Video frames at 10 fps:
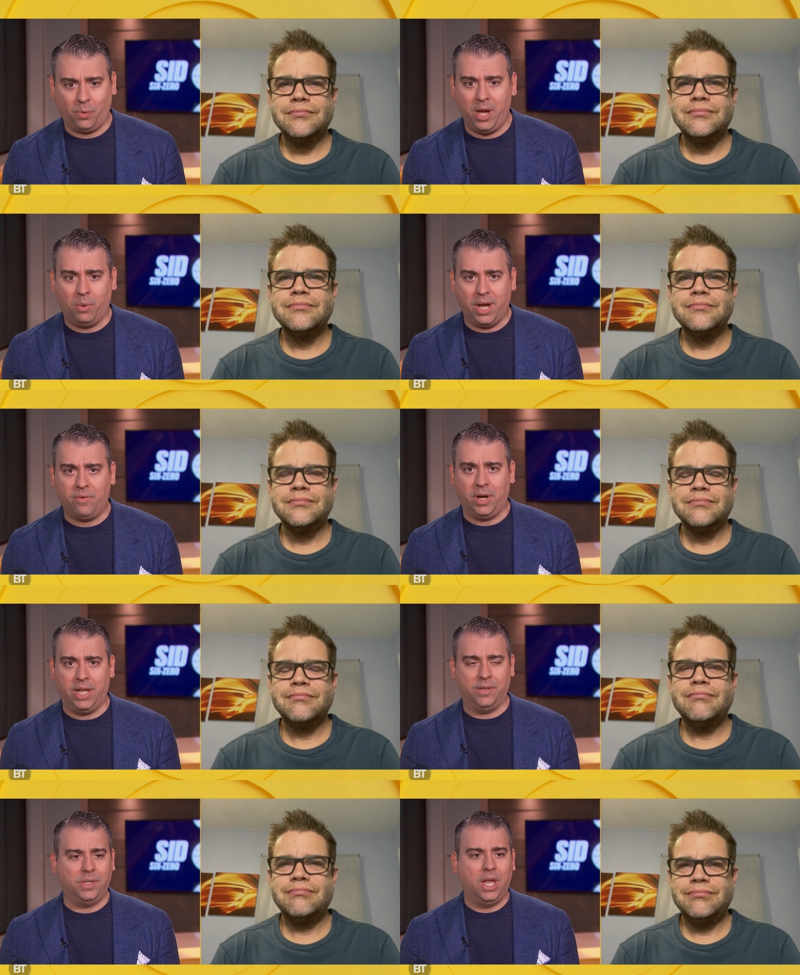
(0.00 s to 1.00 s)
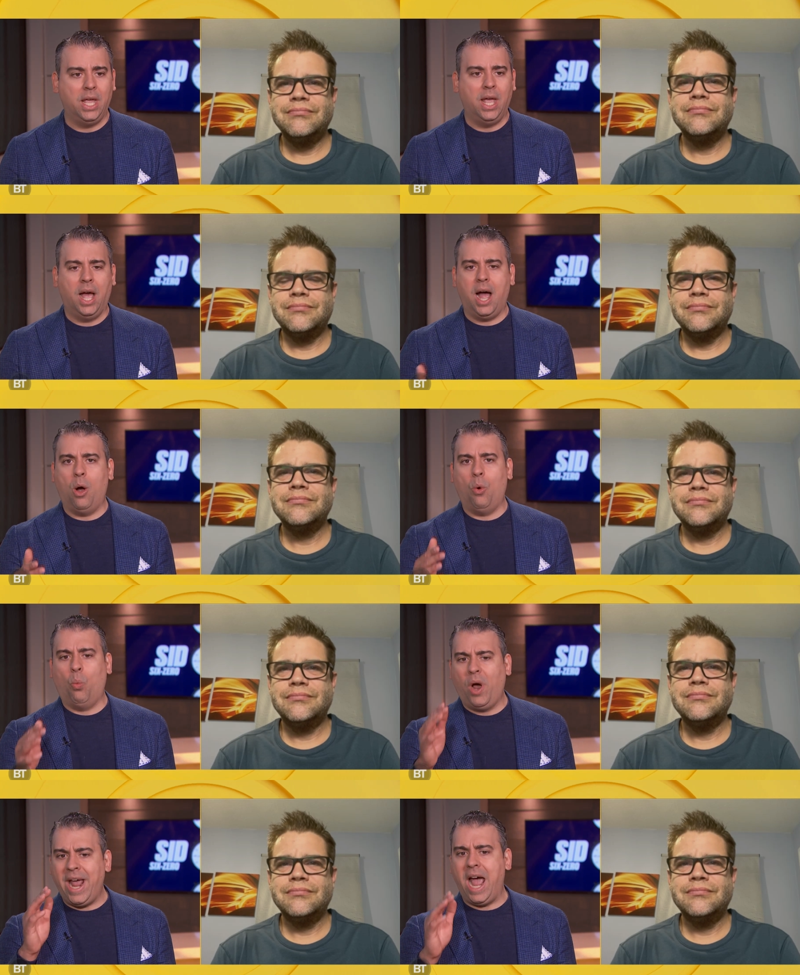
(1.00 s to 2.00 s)
Speaker 1: away, whatever it is.
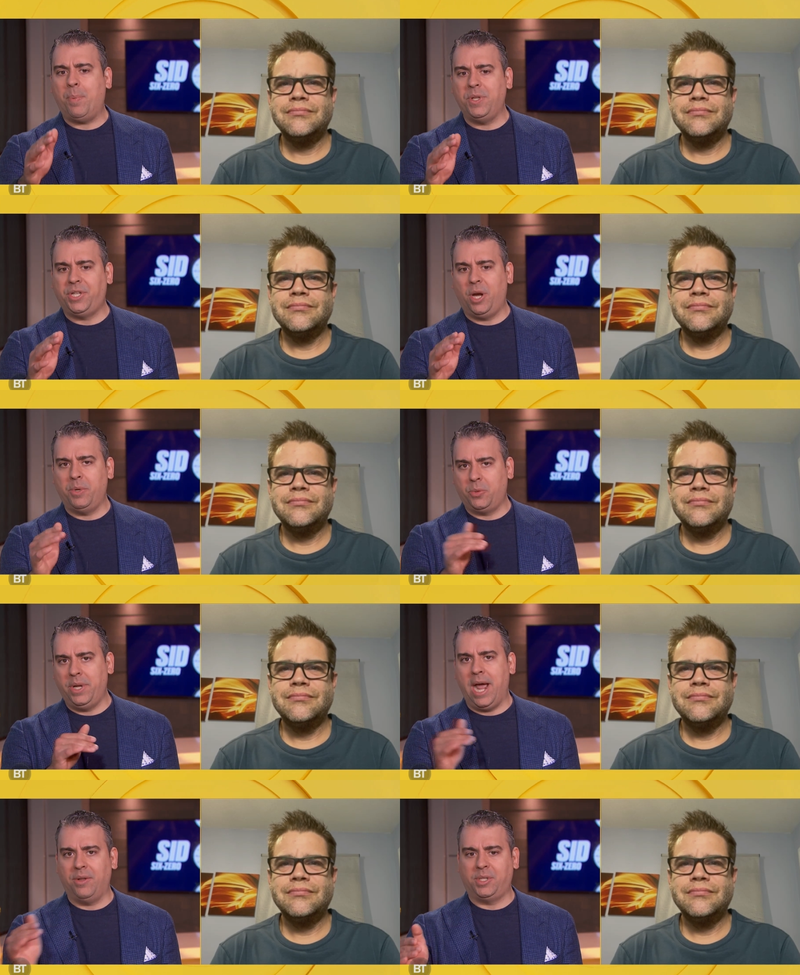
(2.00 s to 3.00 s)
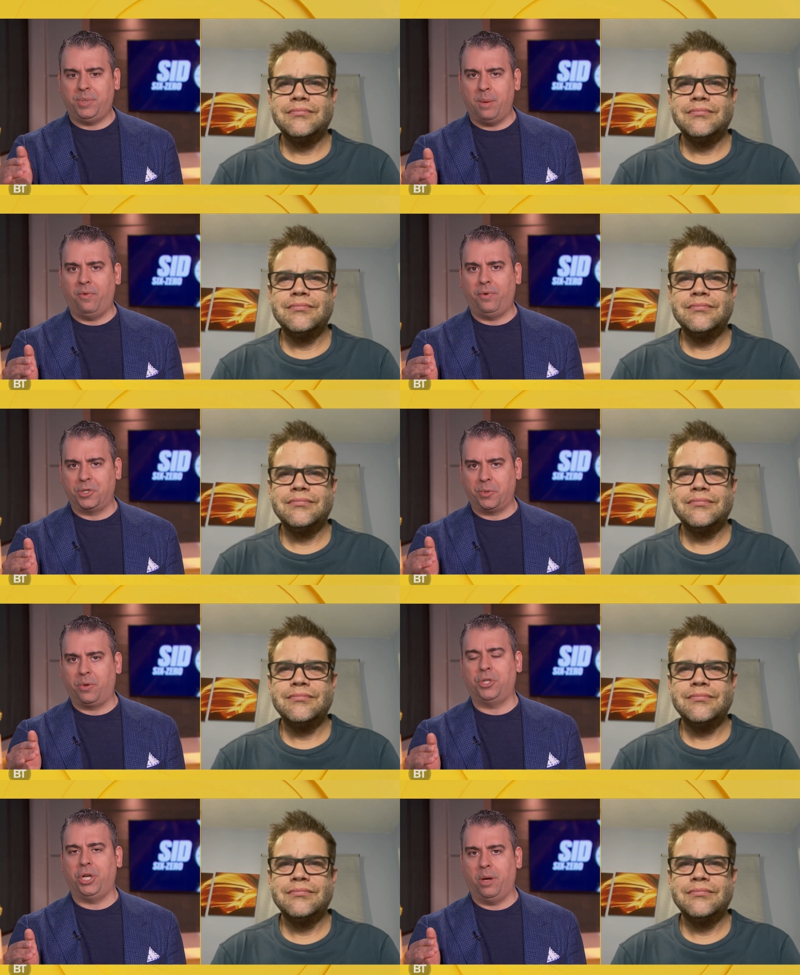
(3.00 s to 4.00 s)
What happens here between now and September first with
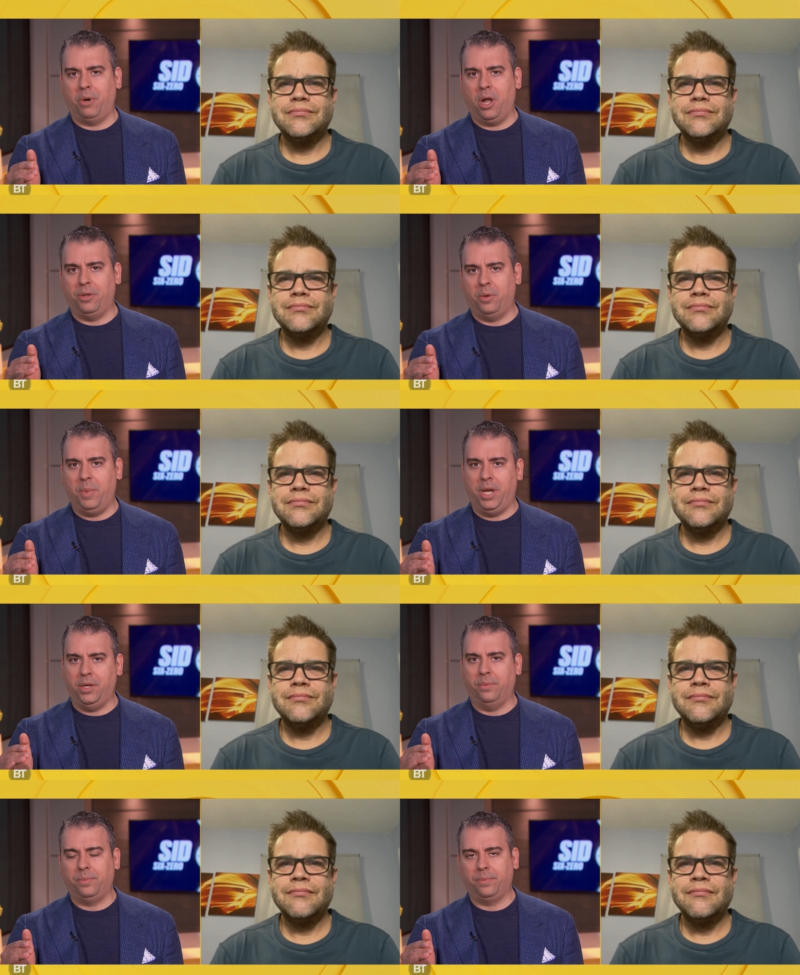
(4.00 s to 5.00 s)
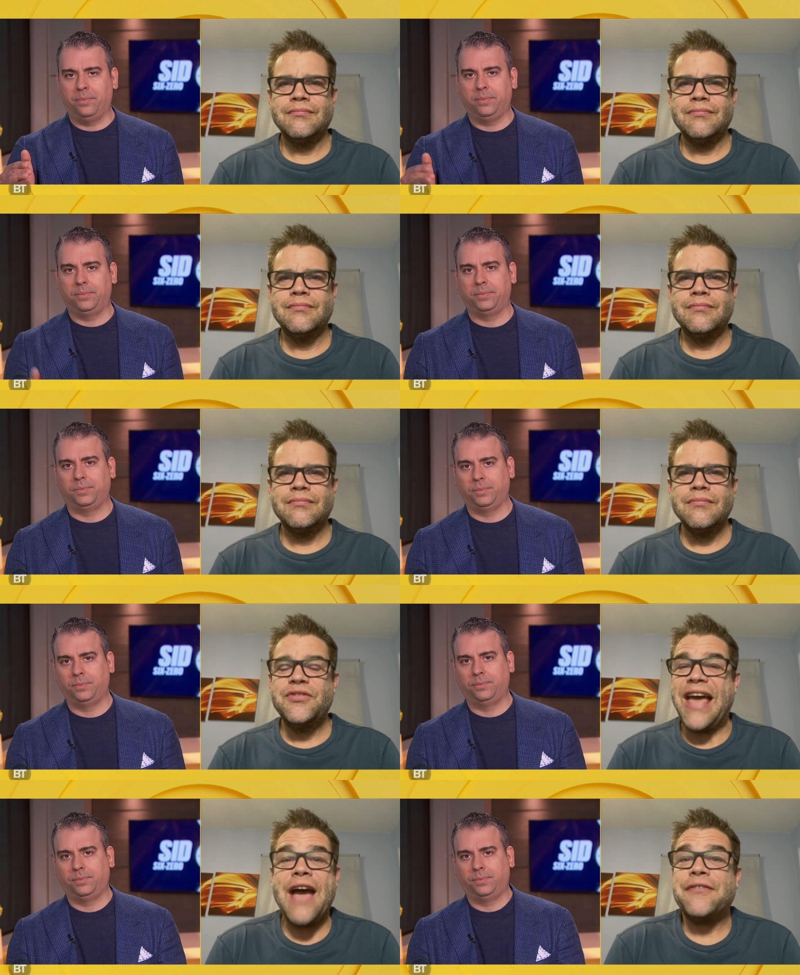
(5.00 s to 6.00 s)
Cristiano Ronaldo and Man U?
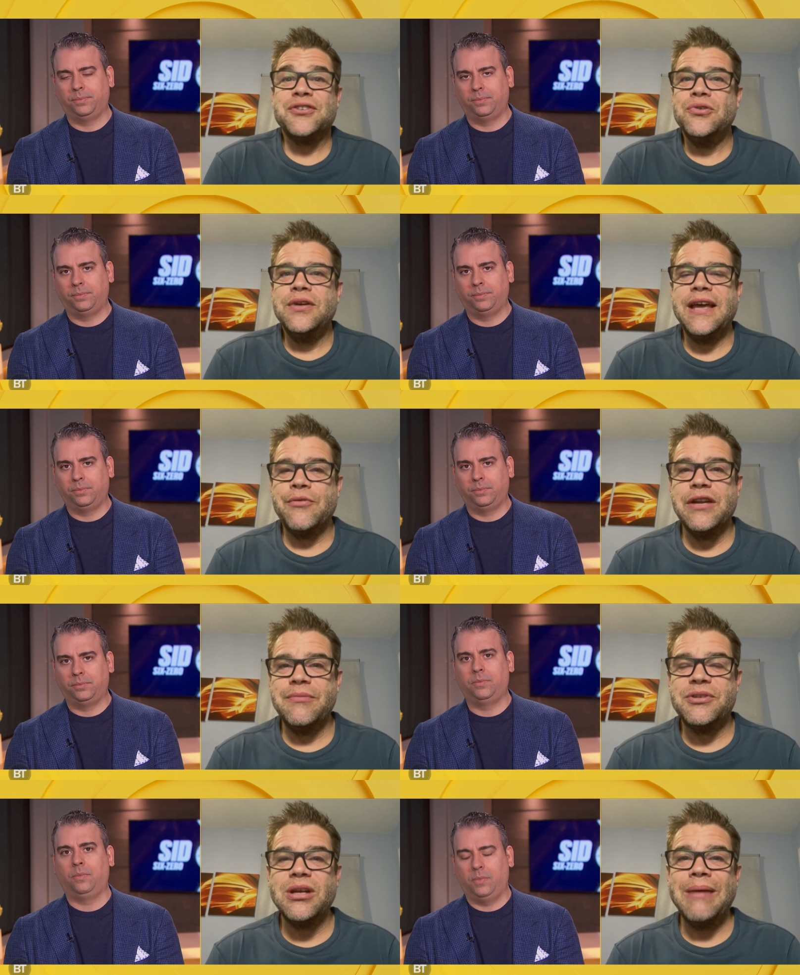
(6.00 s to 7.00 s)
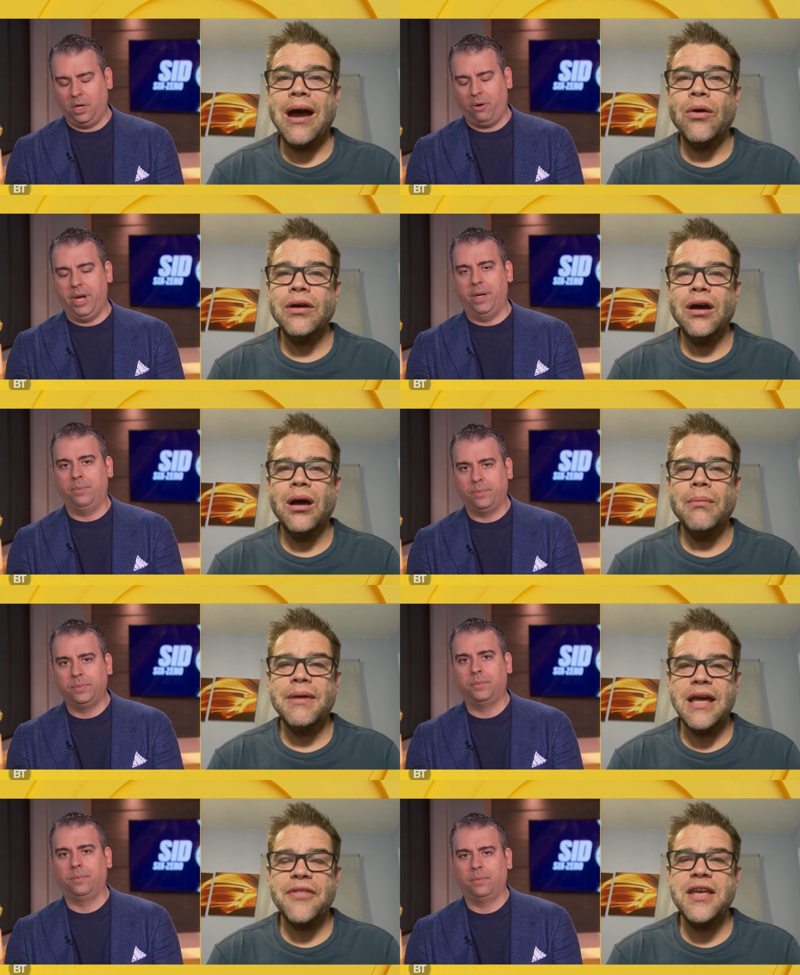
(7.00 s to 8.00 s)
Speaker 2: They have to get rid of him somehow. Um,
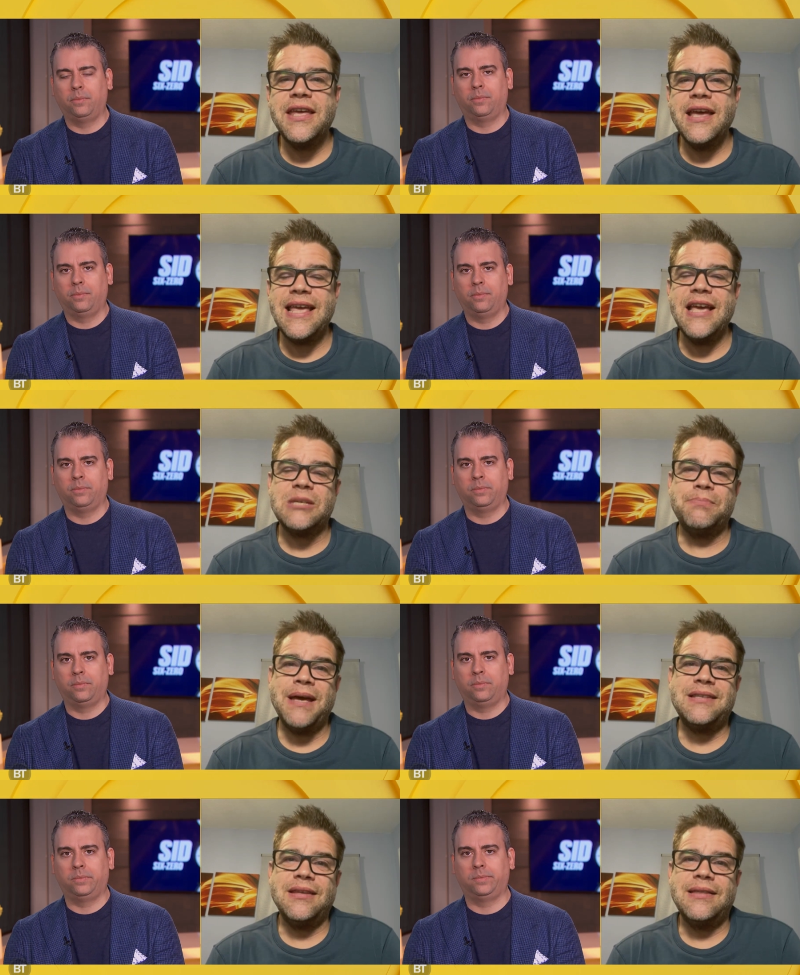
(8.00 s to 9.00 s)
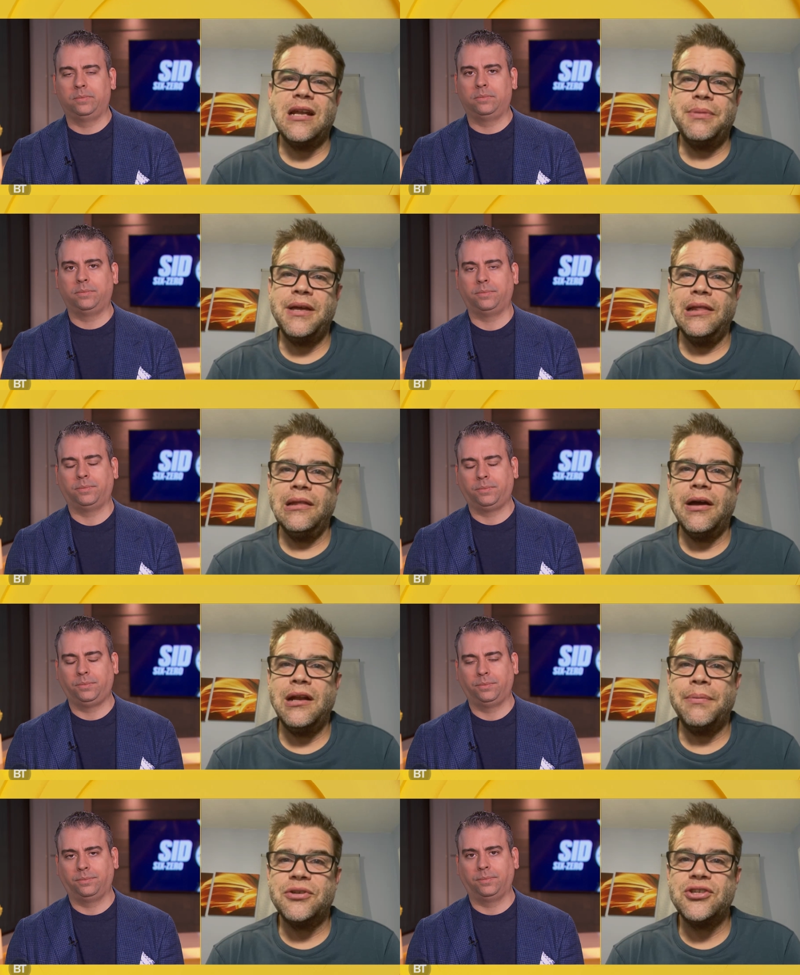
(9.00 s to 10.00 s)
I think he, he expected there to be a
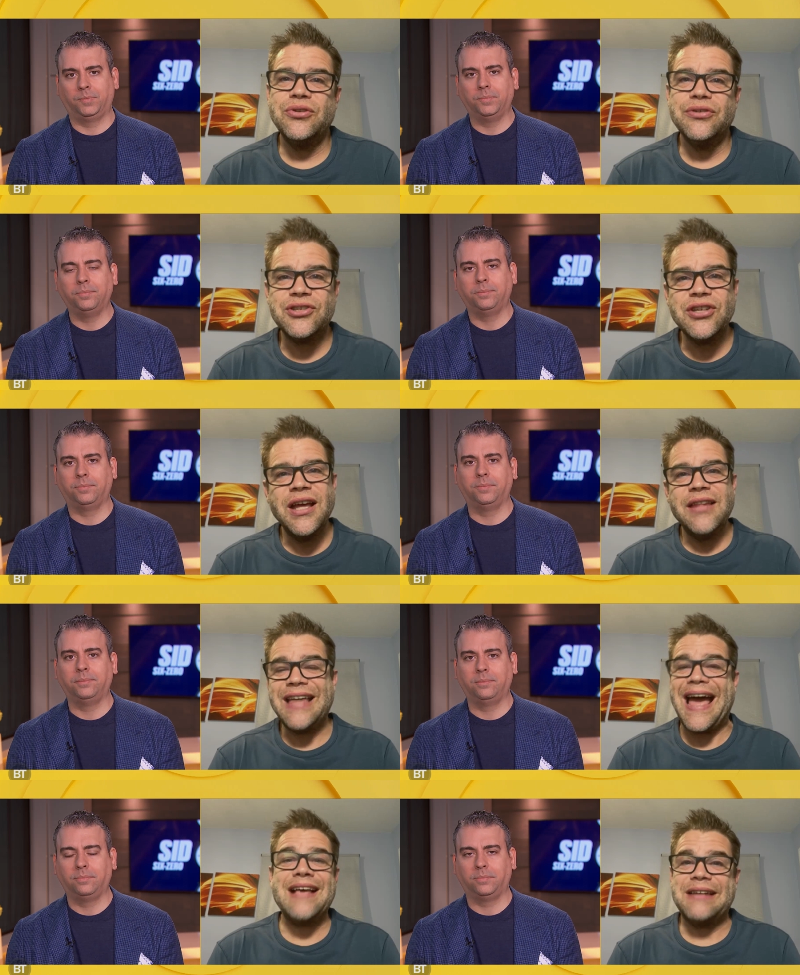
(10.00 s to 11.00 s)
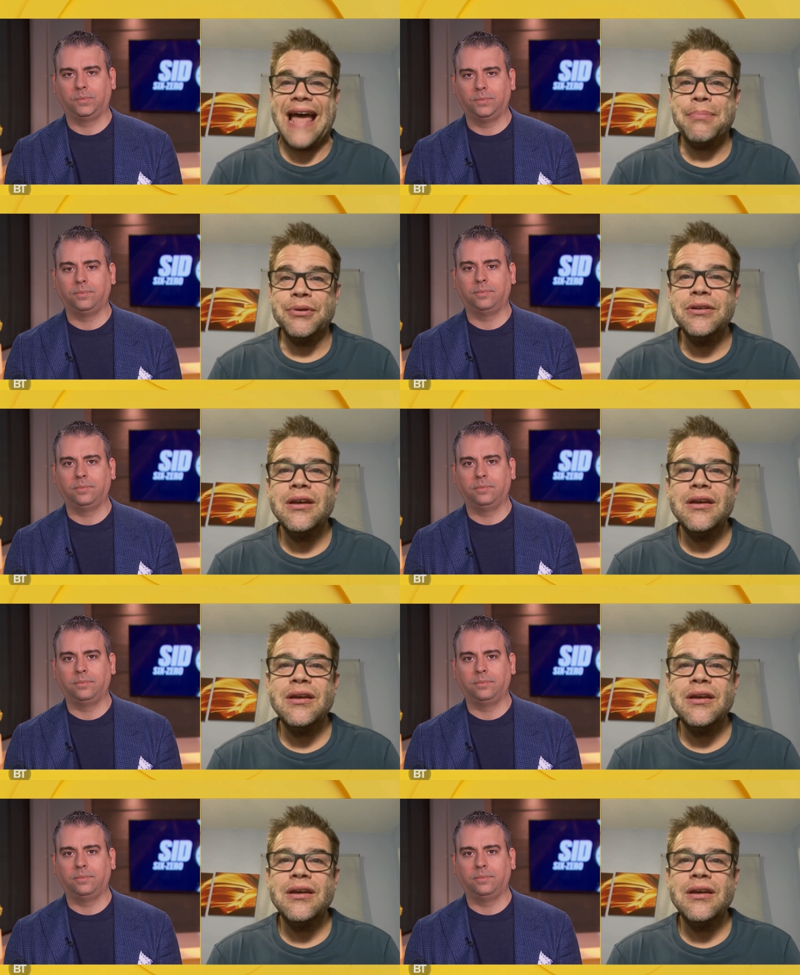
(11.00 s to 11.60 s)
lineup of suitors. That hasn't happened.